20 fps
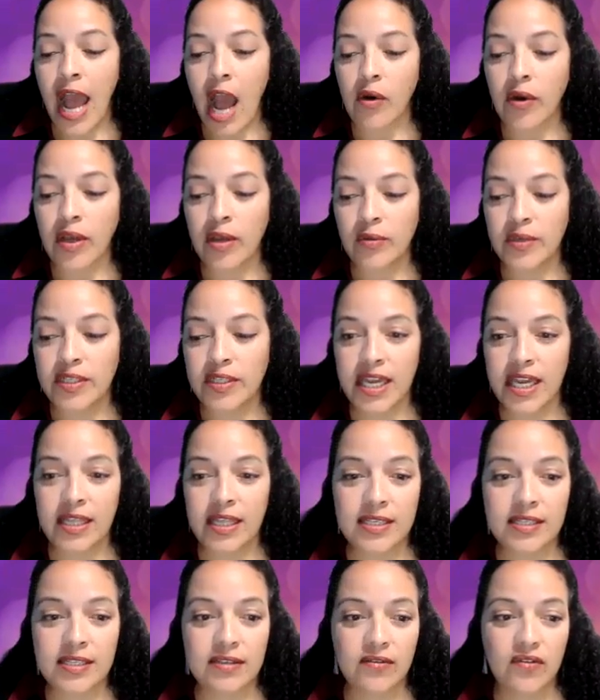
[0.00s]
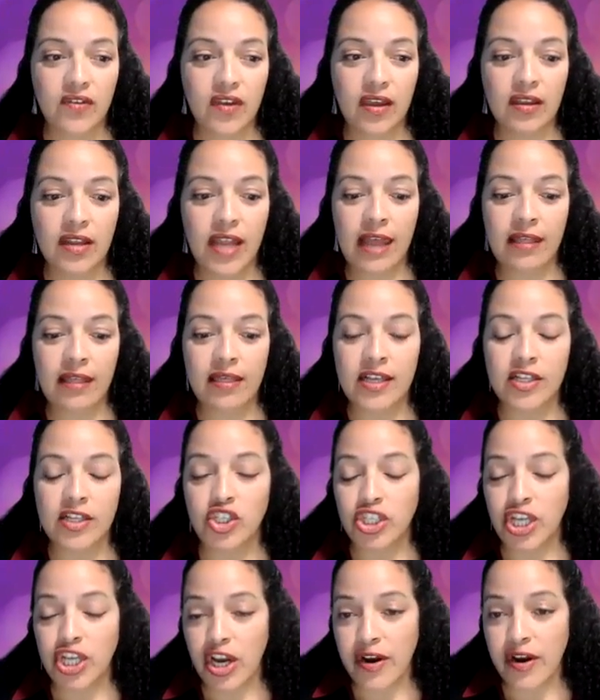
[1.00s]
How can we take this event and then
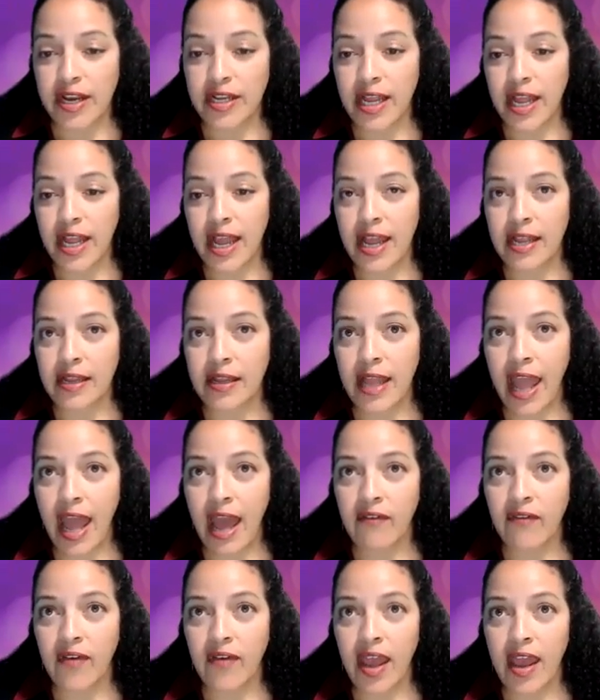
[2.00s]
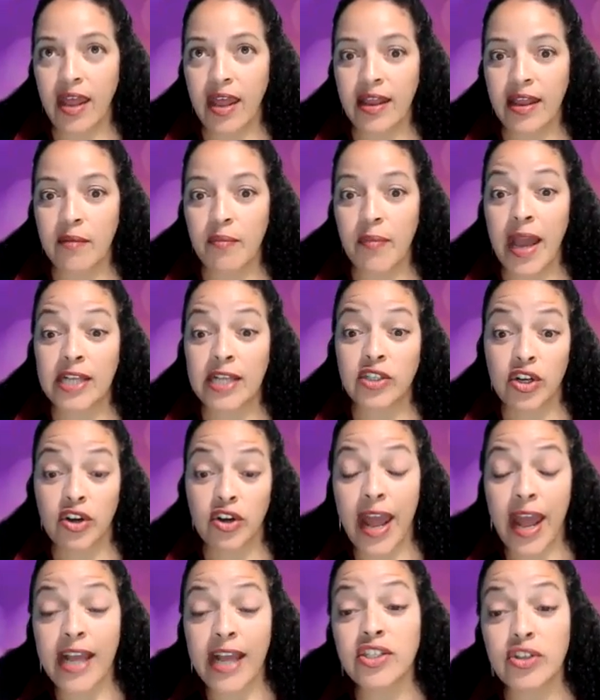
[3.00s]
share it and have an impact on
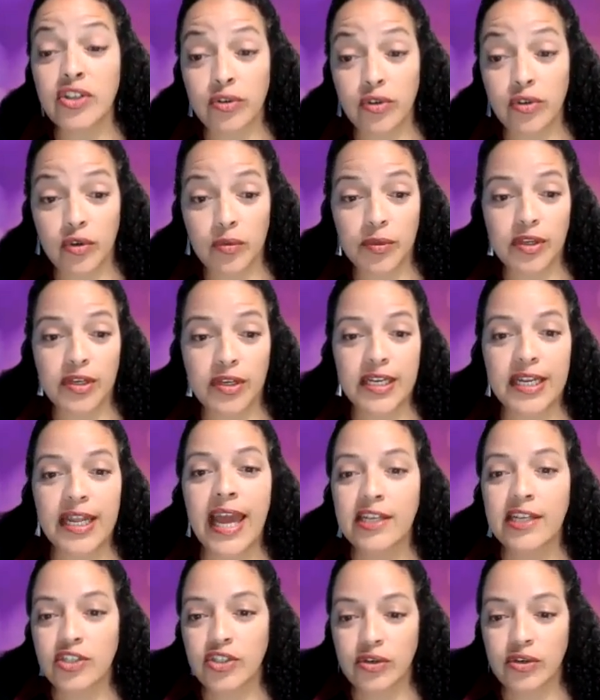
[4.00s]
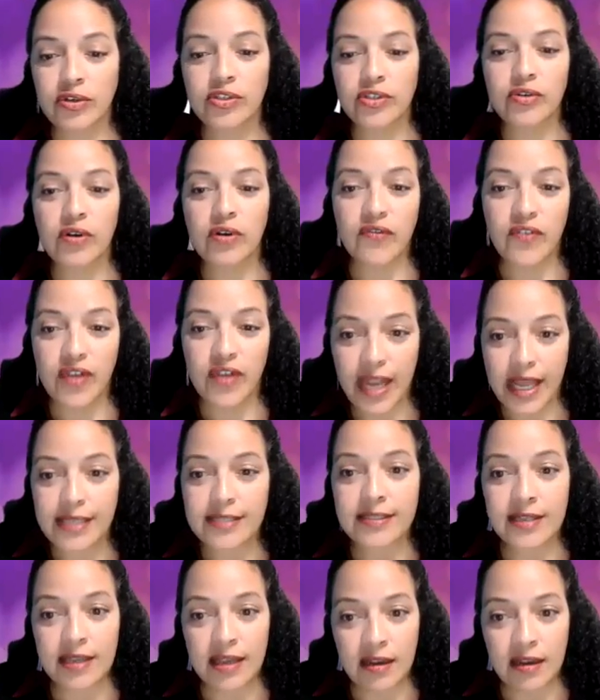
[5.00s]
our external community, external to our
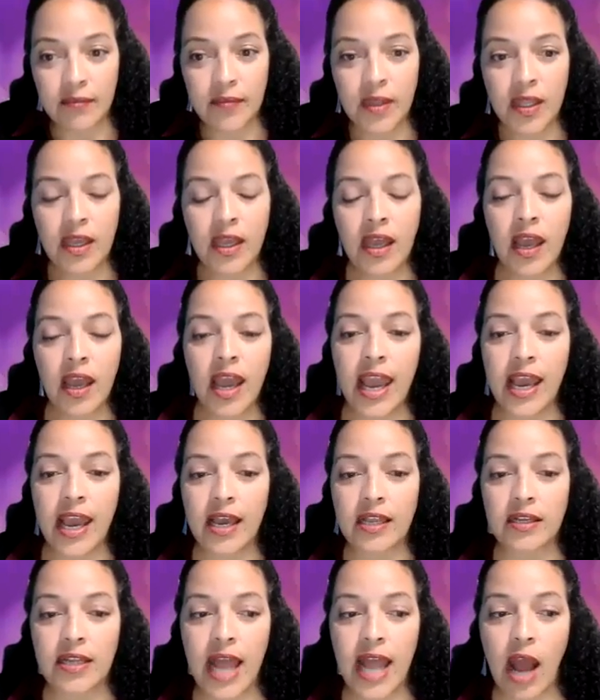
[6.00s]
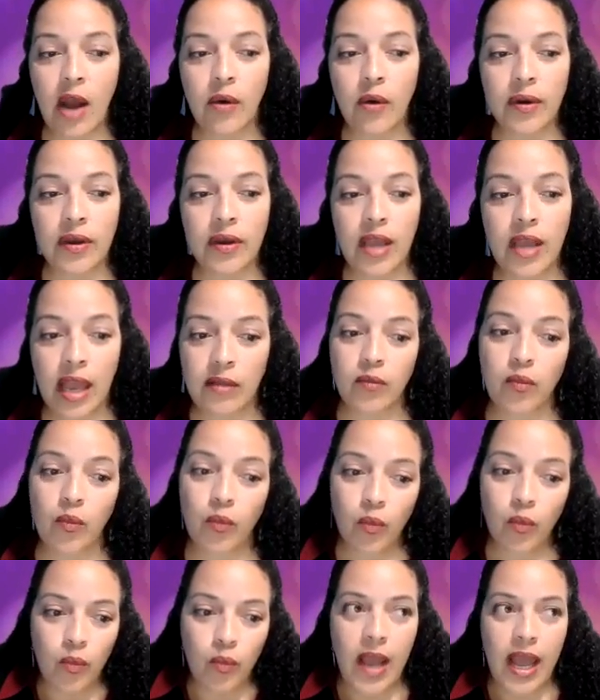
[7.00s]
FedEx team? And how
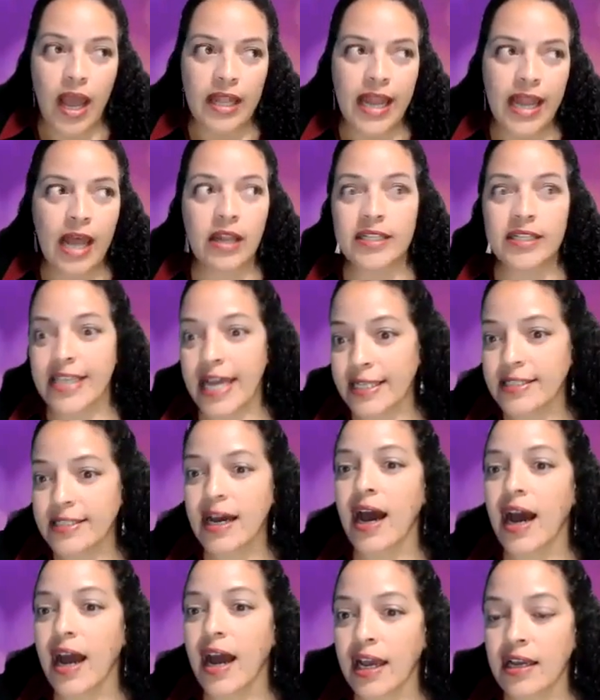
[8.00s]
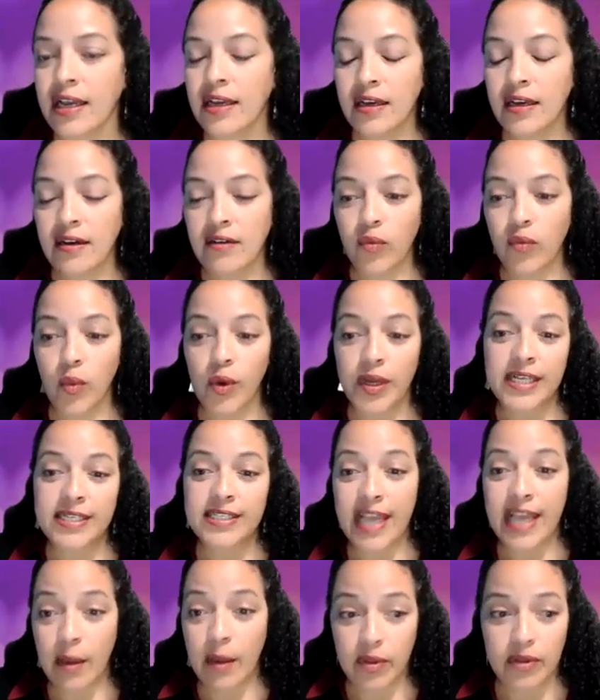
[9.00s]
does that tie? One
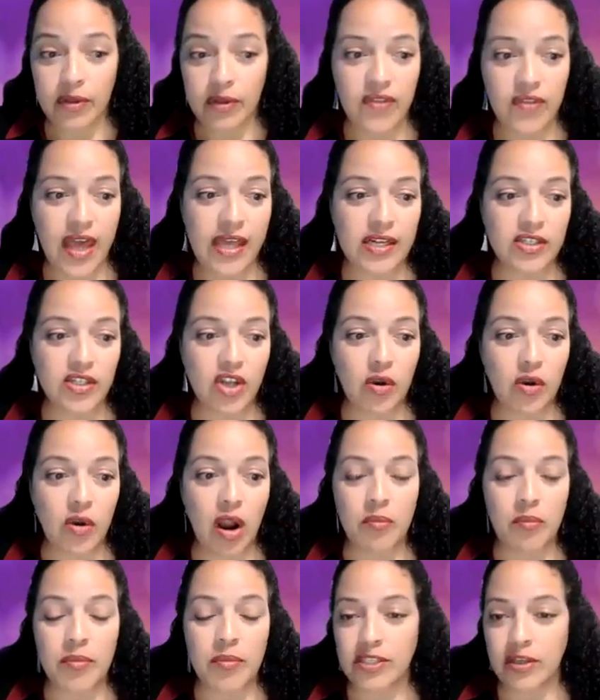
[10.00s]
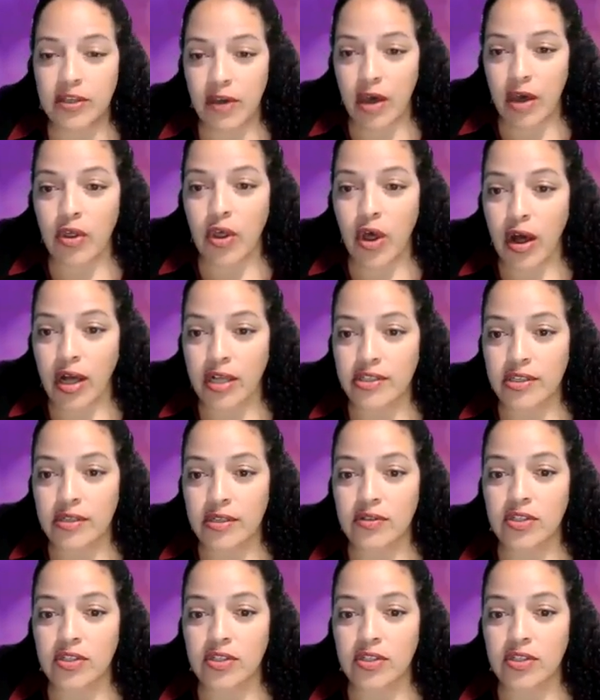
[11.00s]
example of that is our mental health calls.